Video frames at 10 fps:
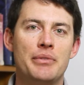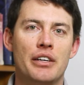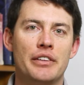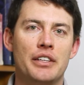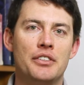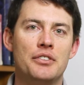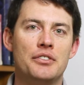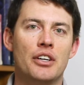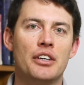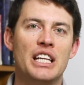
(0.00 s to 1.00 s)
Town that do
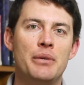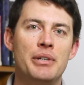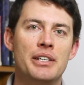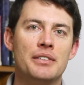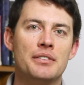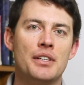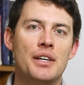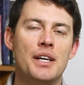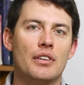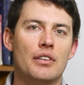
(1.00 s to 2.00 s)
stock their beers.
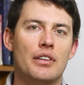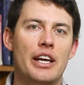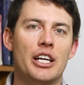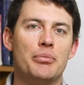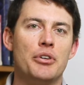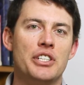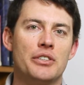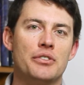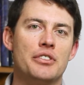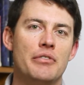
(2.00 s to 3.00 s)
Aegir Project
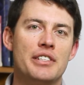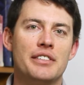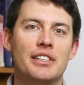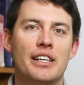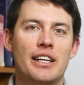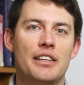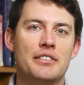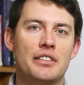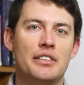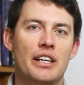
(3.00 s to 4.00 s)
also recently
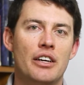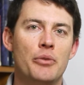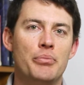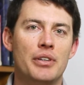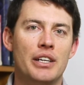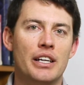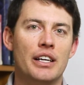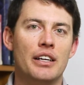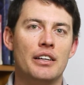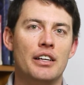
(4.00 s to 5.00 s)
announced that they're opening
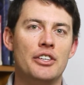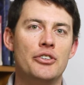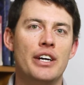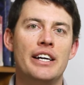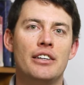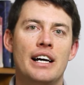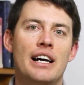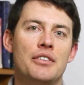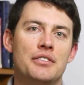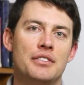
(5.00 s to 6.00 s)
a new ale
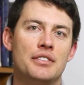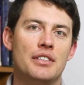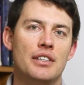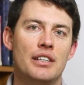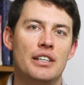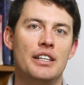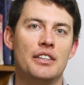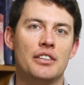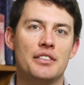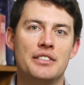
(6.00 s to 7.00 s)
house
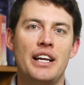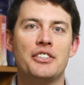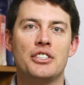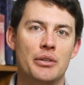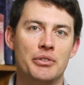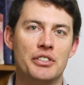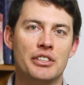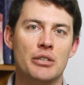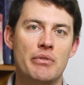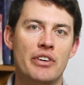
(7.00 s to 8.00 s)
in Constantia, which is
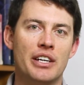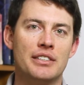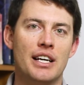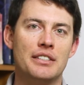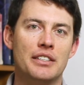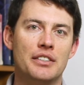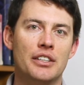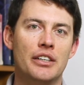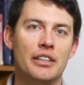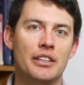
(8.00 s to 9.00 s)
going to be very exciting to
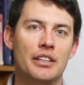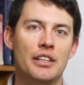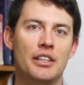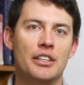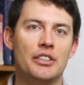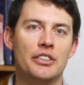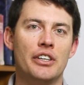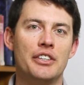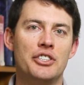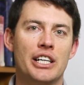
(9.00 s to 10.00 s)
go
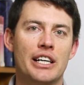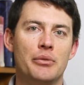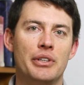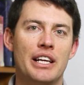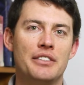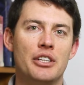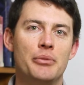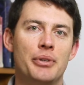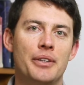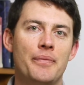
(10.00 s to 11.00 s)
and check out when that's
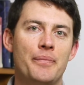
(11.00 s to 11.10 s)
open.